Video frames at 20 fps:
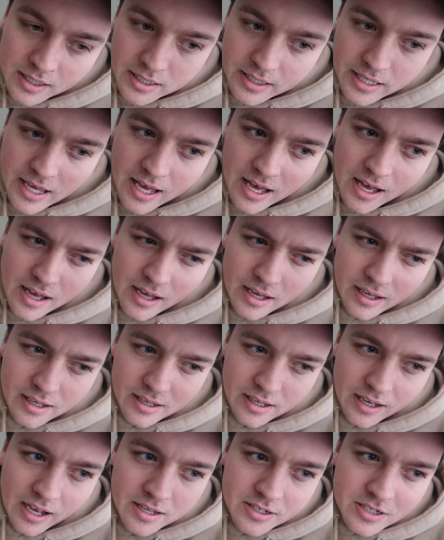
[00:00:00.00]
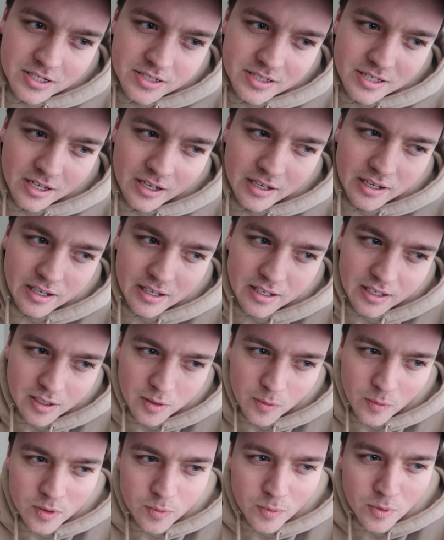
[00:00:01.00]
Yeah, I just,
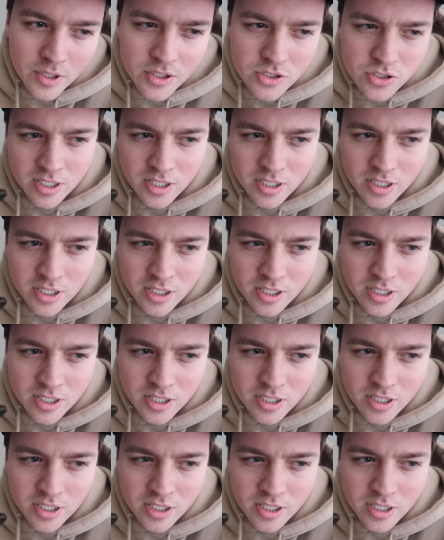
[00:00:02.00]
we're really